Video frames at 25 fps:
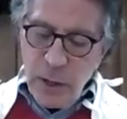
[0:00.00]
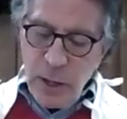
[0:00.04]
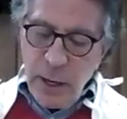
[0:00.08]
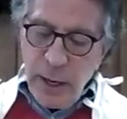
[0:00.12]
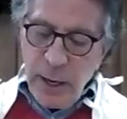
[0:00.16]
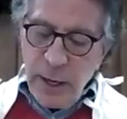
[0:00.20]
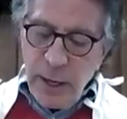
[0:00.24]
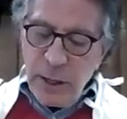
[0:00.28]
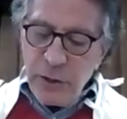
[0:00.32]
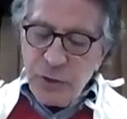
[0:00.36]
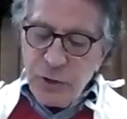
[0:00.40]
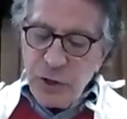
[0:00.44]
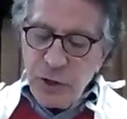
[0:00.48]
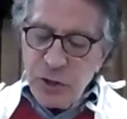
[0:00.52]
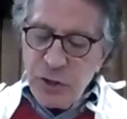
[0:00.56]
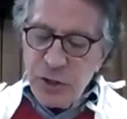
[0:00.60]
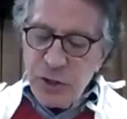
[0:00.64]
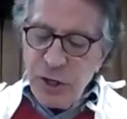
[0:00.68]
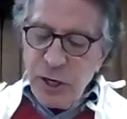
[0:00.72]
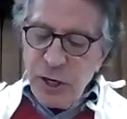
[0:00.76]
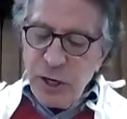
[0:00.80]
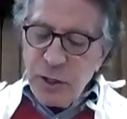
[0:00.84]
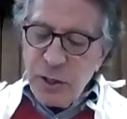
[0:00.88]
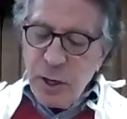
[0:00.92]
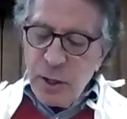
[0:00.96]
It is to
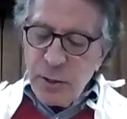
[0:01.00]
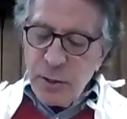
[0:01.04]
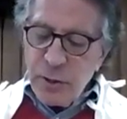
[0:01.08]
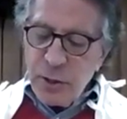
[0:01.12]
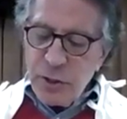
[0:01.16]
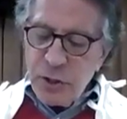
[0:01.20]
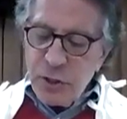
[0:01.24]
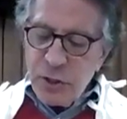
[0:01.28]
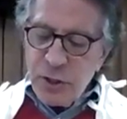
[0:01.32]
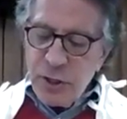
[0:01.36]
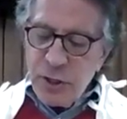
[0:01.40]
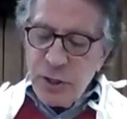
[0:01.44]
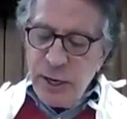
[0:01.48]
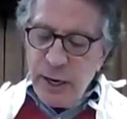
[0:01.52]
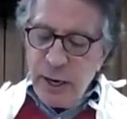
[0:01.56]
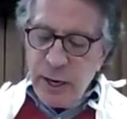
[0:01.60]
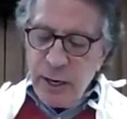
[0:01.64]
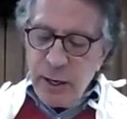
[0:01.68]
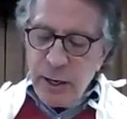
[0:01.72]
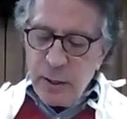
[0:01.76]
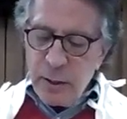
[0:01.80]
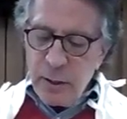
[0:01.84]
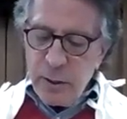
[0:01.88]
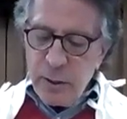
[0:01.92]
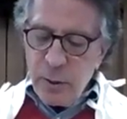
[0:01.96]
seek to
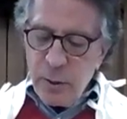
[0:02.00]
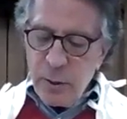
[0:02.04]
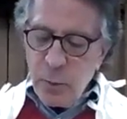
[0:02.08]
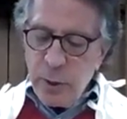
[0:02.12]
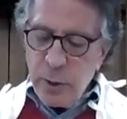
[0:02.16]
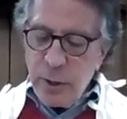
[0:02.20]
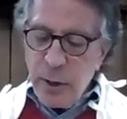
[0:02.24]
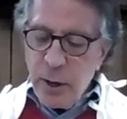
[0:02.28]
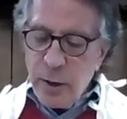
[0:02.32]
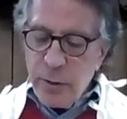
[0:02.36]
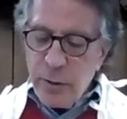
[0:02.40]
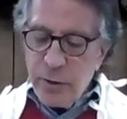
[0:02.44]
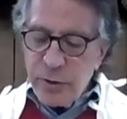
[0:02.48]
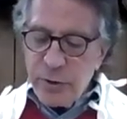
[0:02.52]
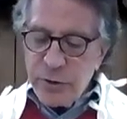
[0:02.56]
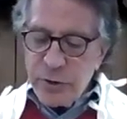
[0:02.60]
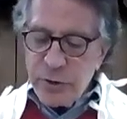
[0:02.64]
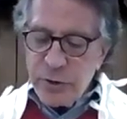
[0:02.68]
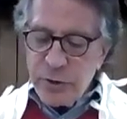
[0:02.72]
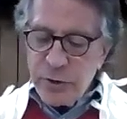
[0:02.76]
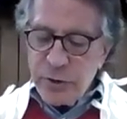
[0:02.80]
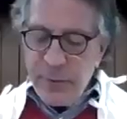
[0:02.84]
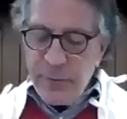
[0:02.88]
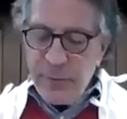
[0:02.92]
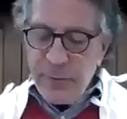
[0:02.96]
understand when others
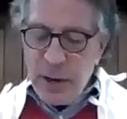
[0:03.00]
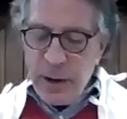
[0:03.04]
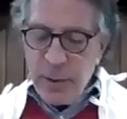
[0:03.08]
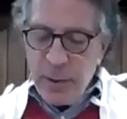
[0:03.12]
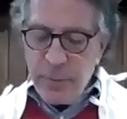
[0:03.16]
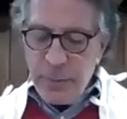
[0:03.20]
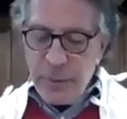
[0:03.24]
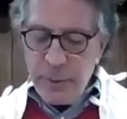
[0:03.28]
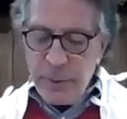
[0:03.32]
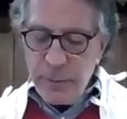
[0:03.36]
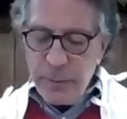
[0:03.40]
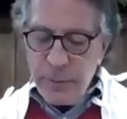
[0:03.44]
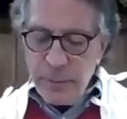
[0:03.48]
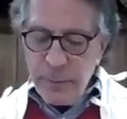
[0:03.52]
give up.